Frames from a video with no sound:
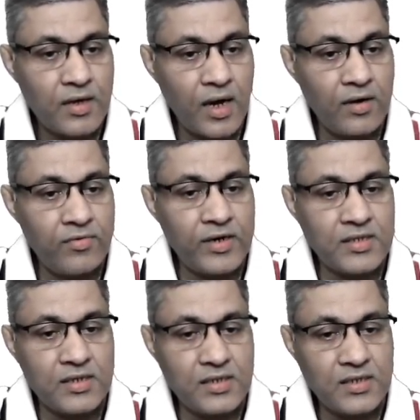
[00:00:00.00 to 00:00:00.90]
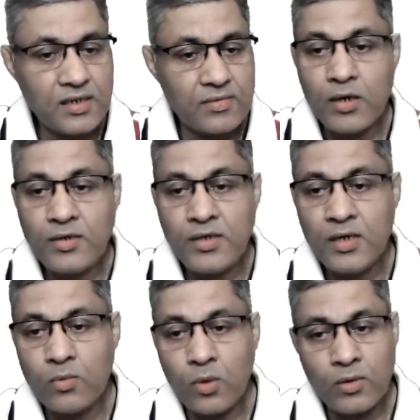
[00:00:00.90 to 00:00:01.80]
100th digit. But
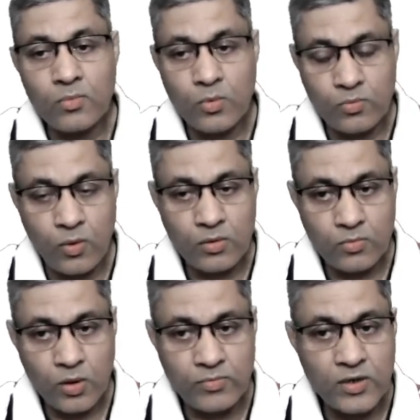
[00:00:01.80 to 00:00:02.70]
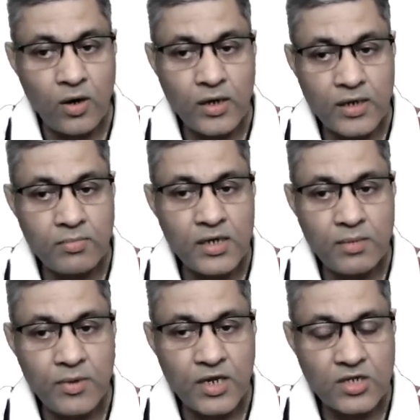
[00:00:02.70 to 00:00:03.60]
here what we got in
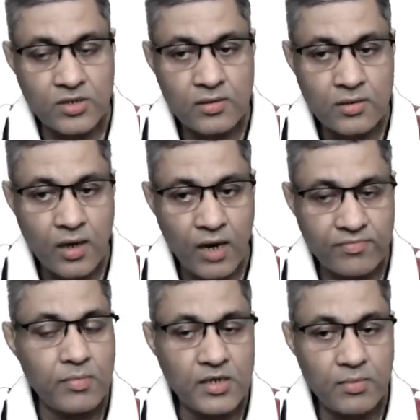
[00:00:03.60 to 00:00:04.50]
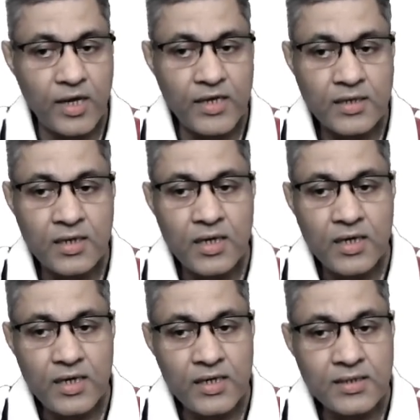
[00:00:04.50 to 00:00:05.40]
multiplication after multiplying
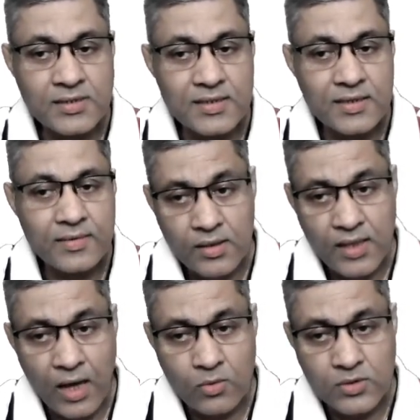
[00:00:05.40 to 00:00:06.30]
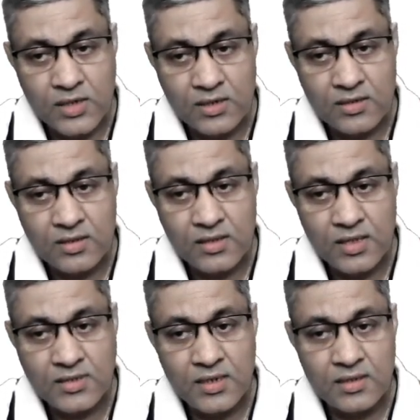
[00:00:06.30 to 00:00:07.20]
is the 1000th
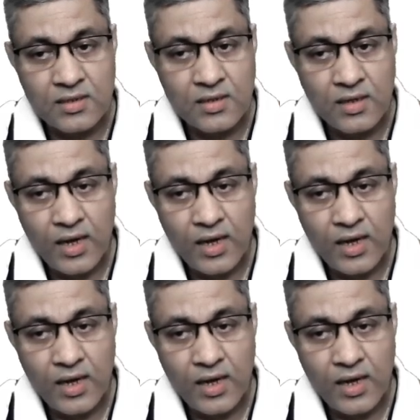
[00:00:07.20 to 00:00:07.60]
digit